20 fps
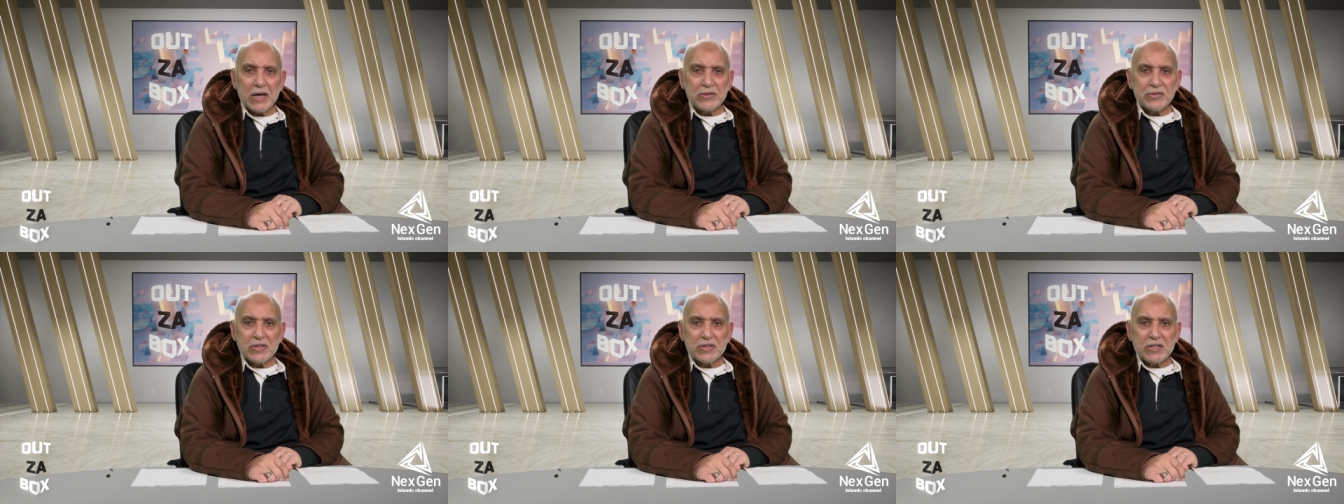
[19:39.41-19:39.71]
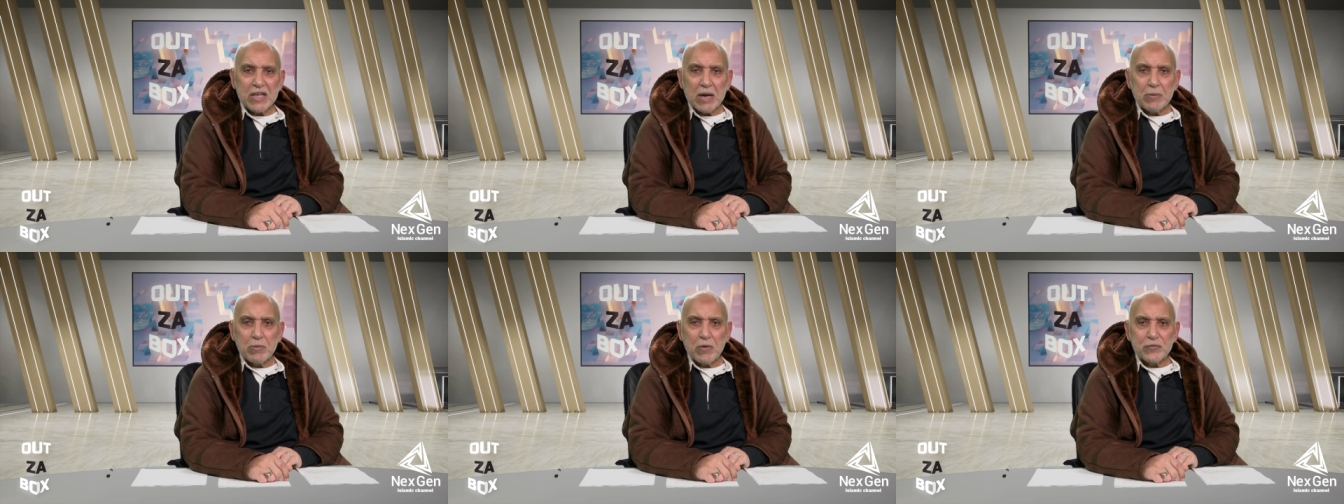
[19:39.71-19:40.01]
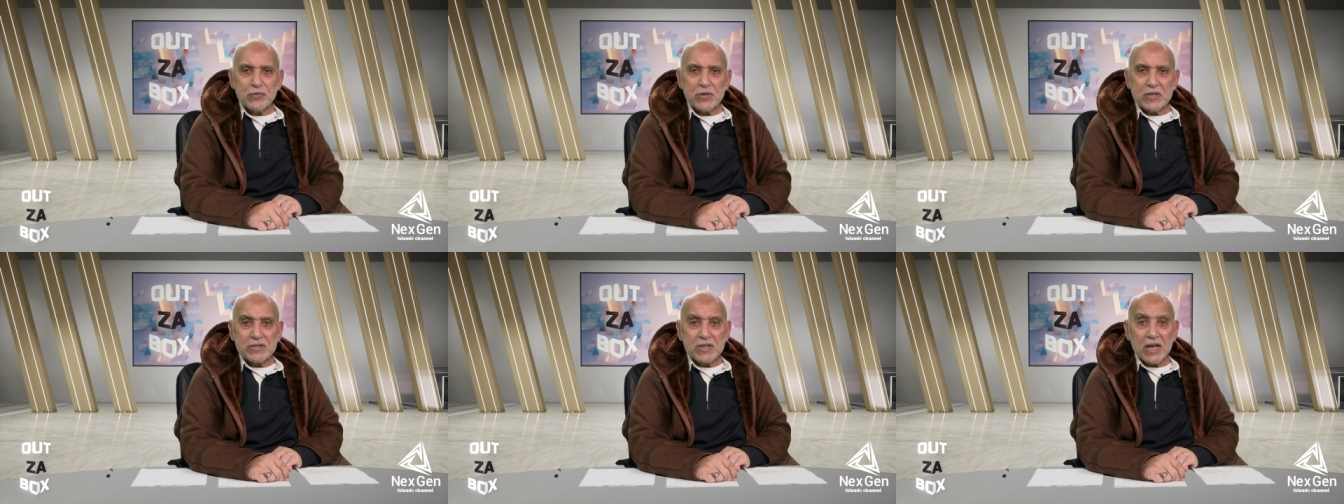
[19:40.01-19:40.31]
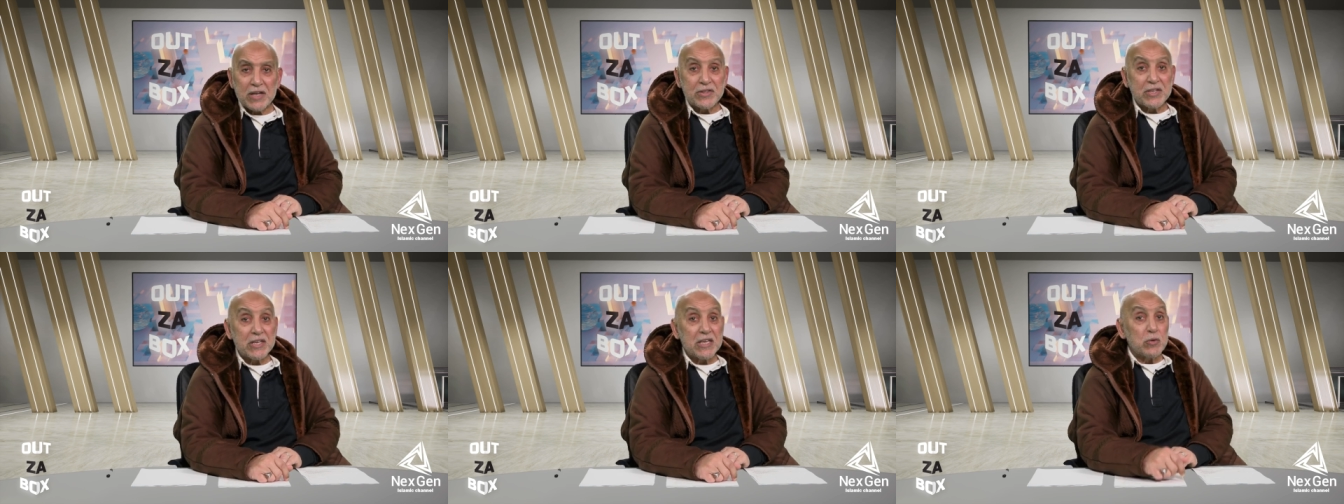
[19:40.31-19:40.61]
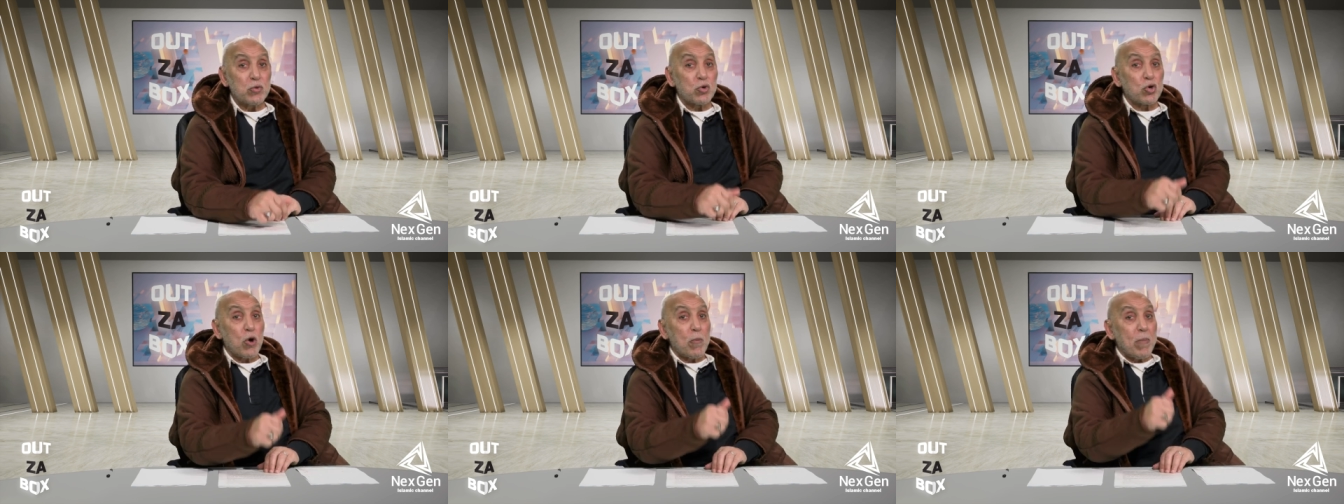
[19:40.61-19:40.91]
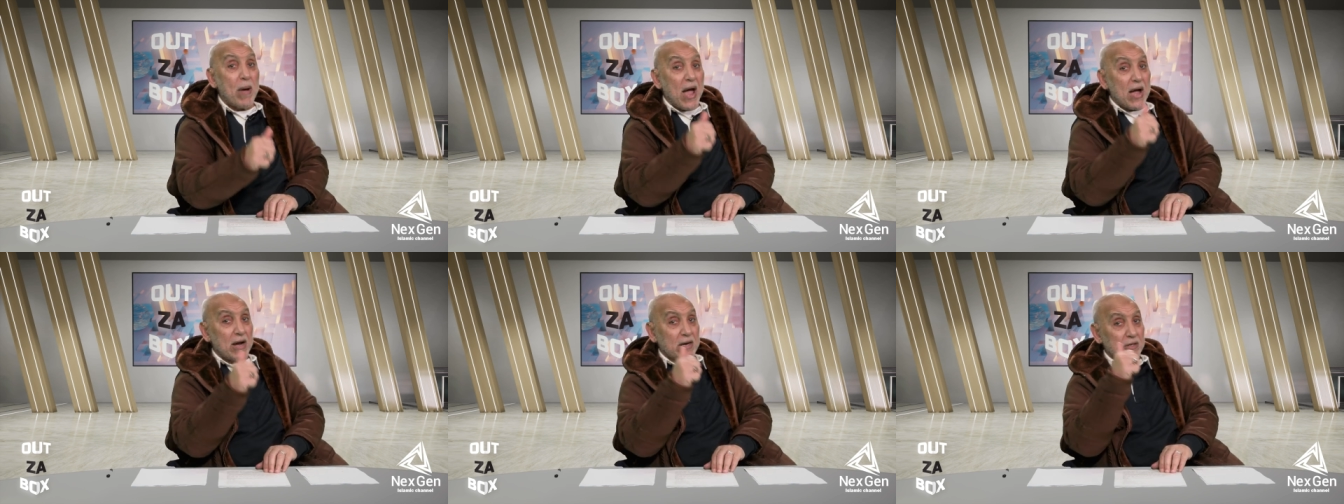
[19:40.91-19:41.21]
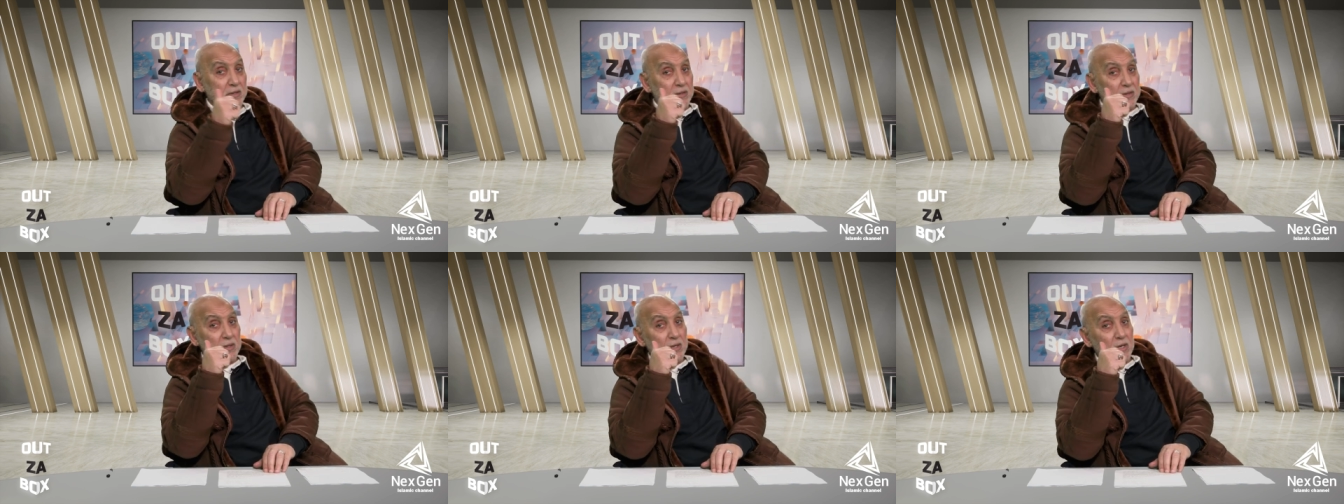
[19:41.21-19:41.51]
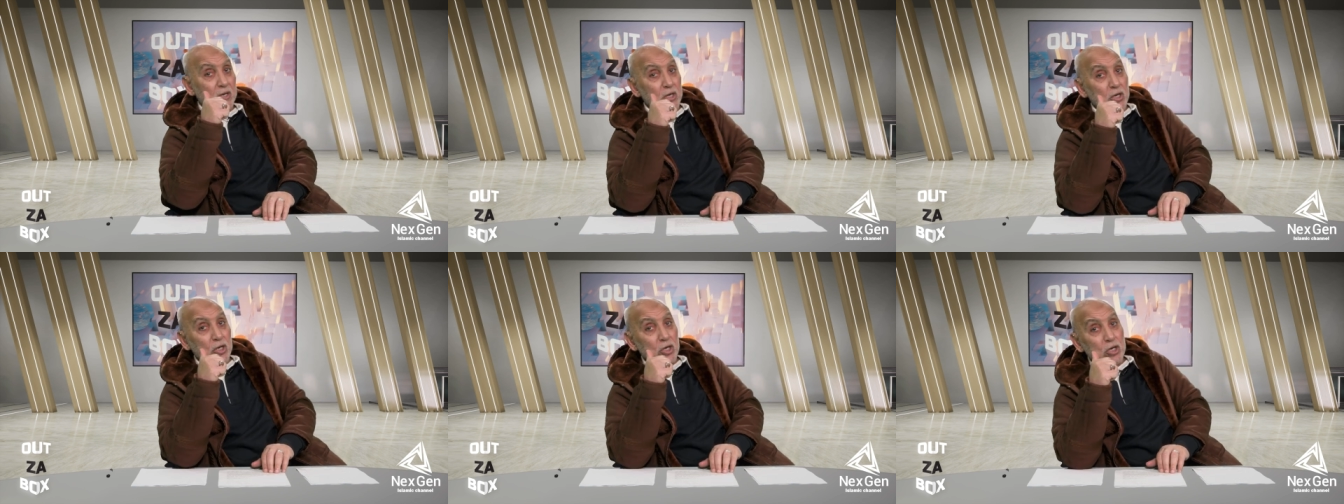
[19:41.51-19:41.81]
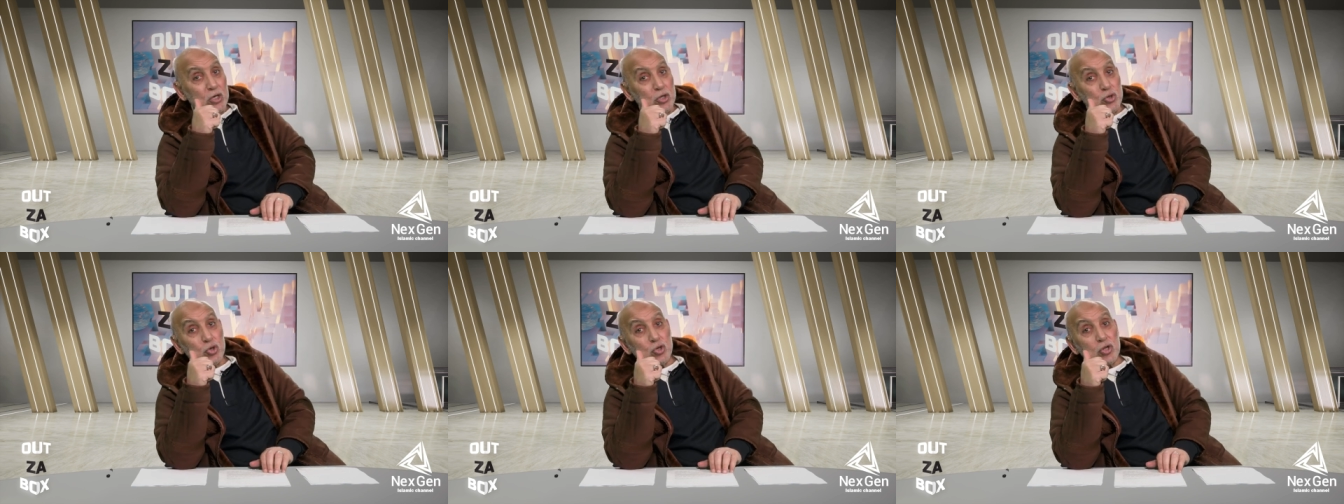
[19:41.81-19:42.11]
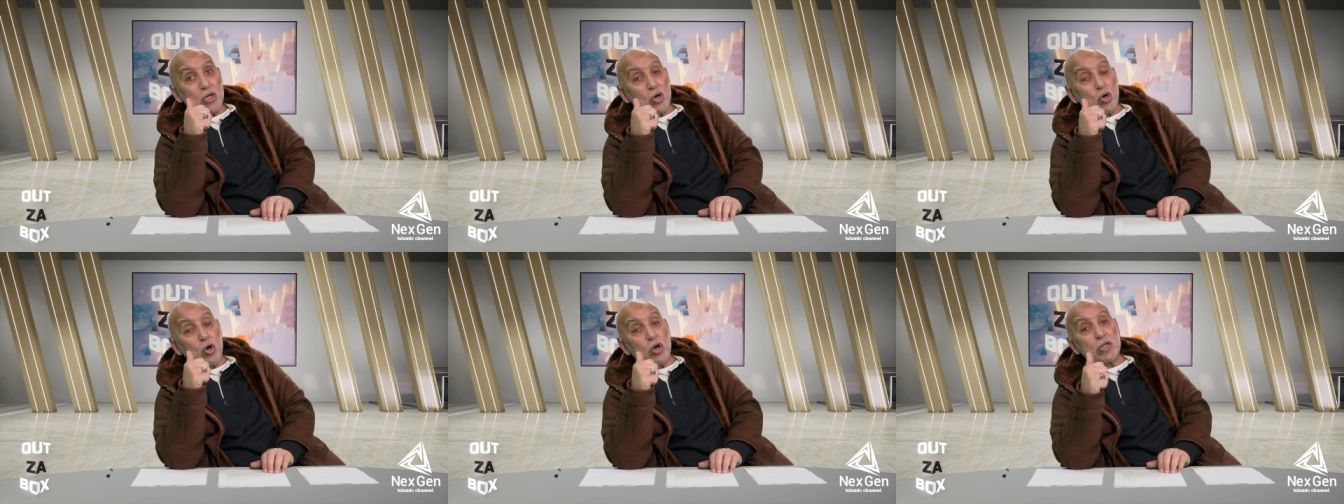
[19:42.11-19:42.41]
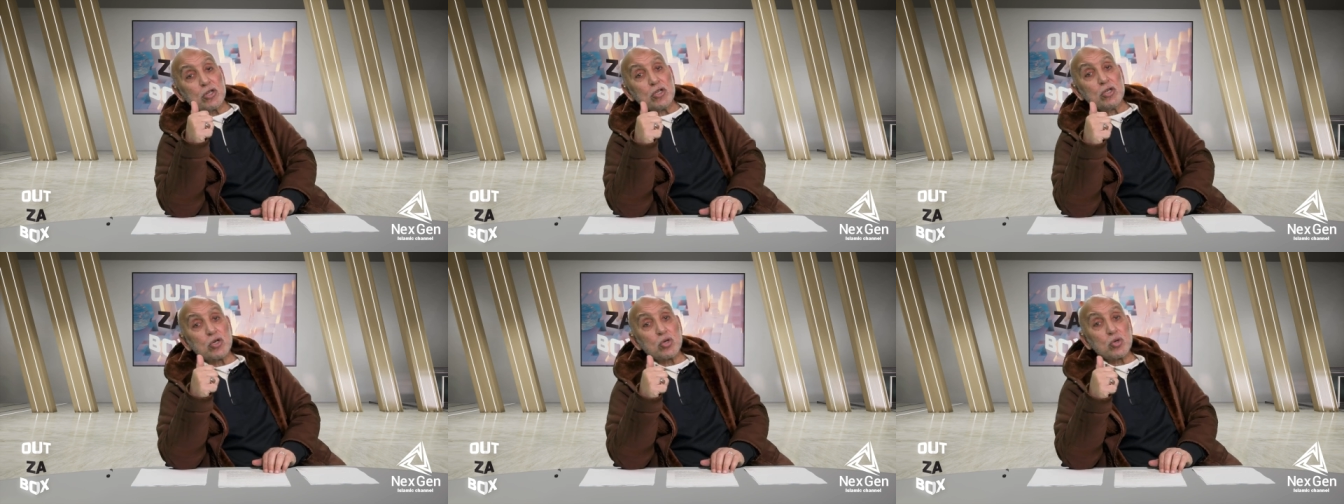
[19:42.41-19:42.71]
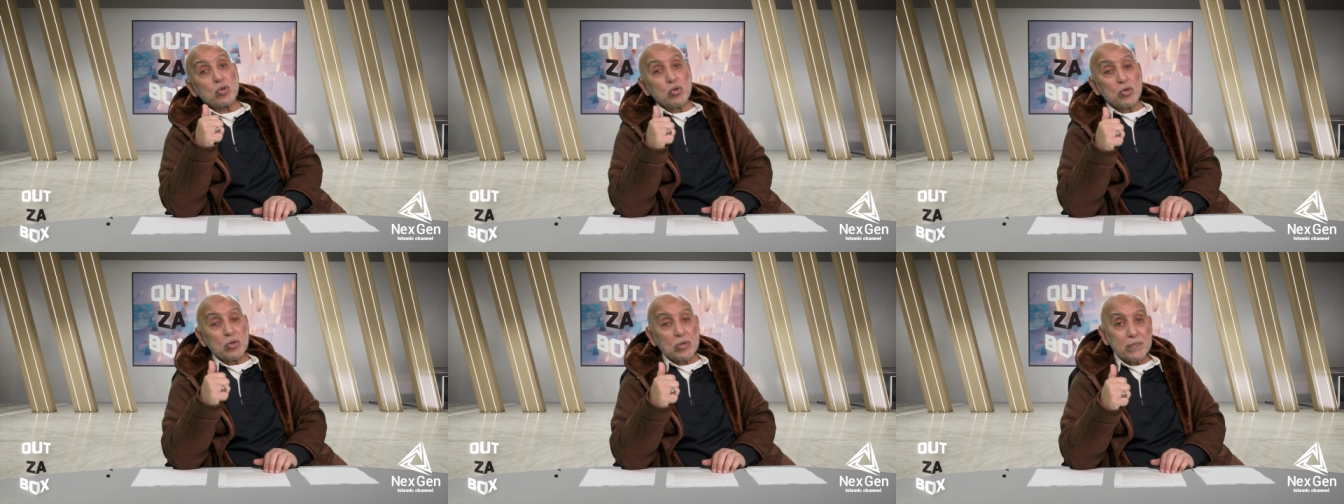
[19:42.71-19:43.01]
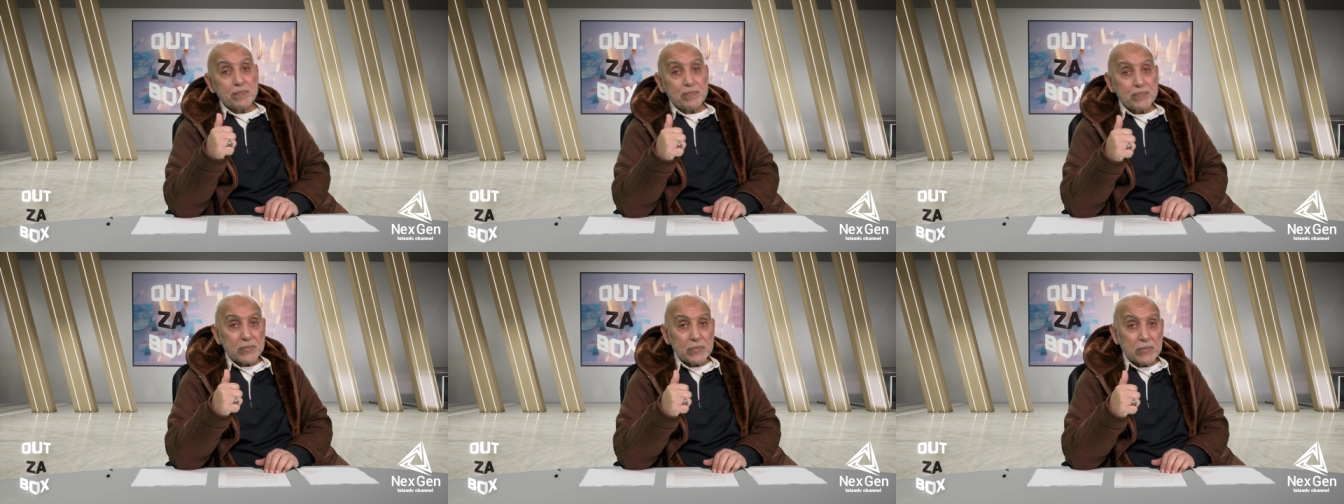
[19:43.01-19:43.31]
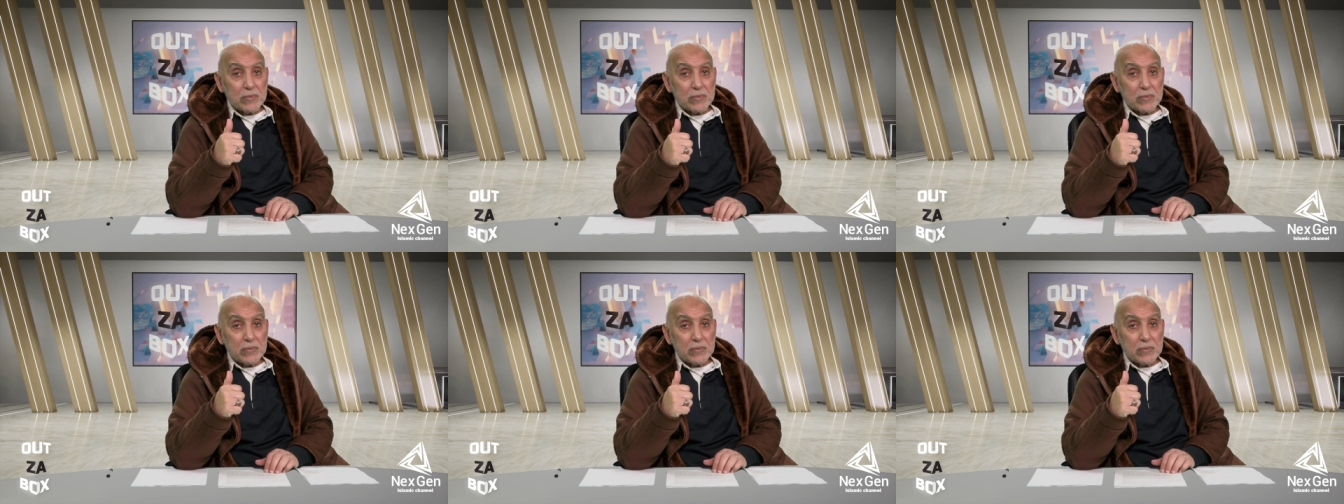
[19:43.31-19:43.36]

at the time of this. And here we go back to the golden rule,